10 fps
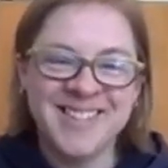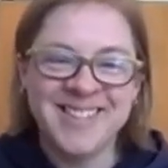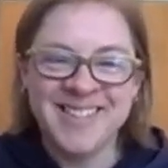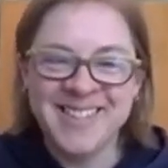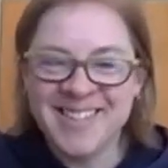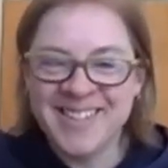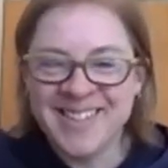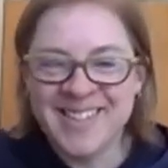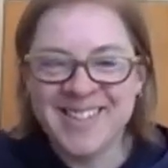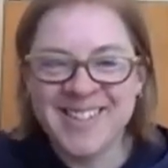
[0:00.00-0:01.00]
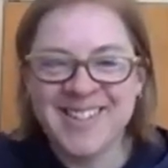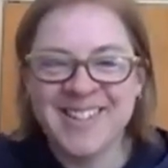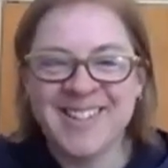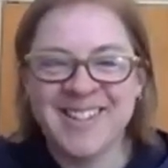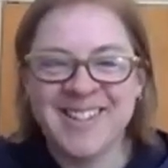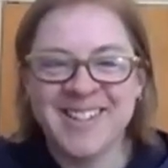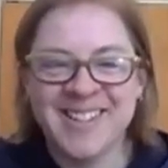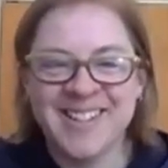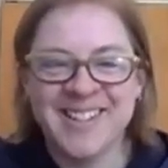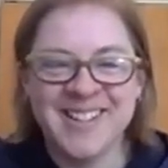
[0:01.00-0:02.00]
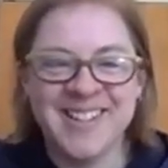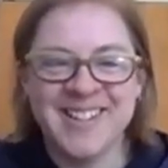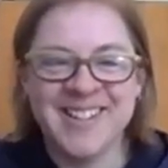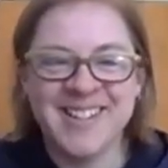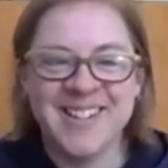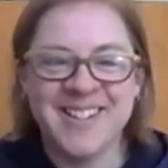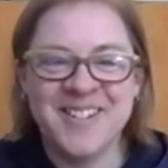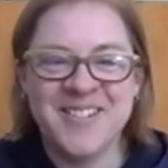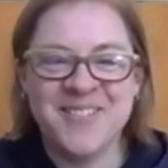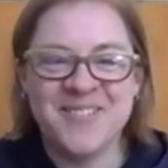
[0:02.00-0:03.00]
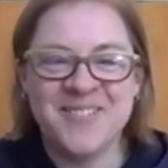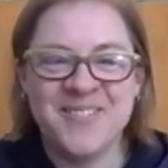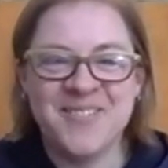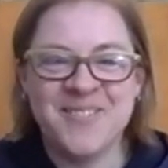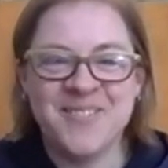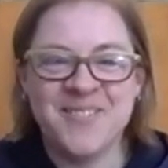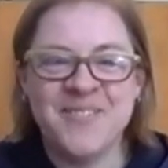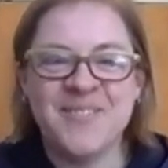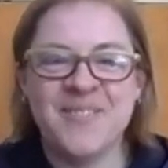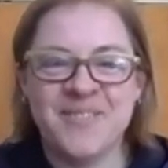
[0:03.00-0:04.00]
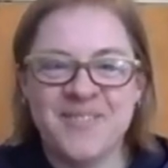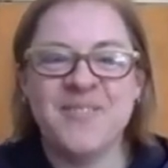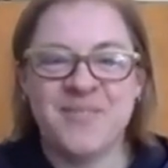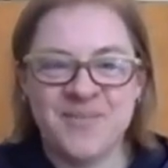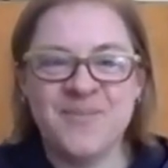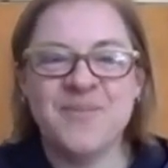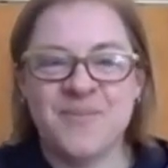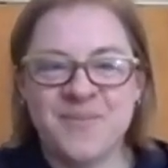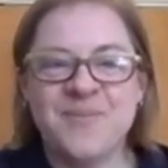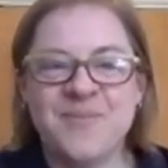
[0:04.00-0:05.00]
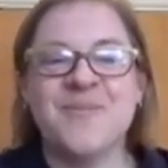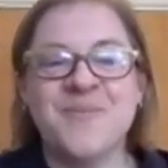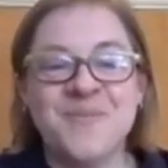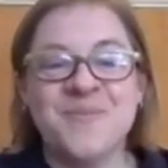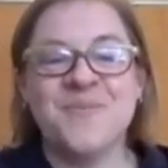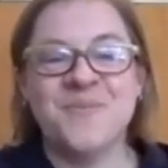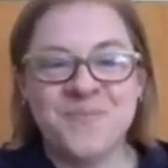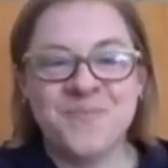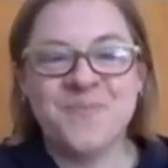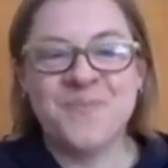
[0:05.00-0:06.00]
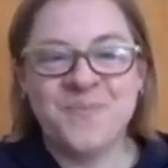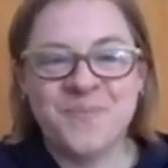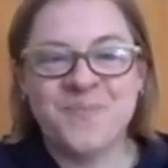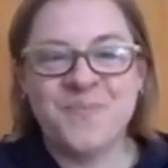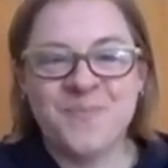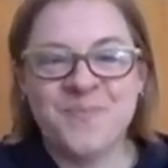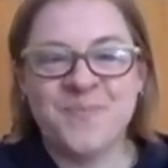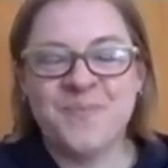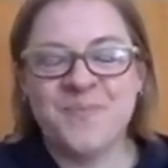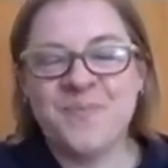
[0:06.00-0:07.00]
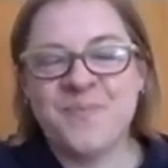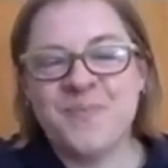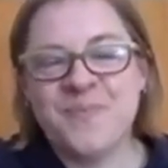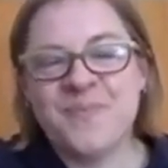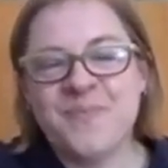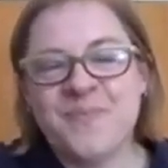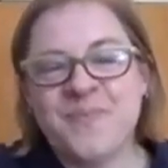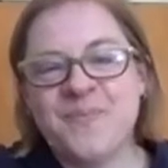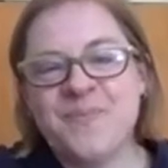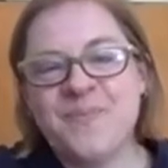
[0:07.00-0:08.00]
(not speaking)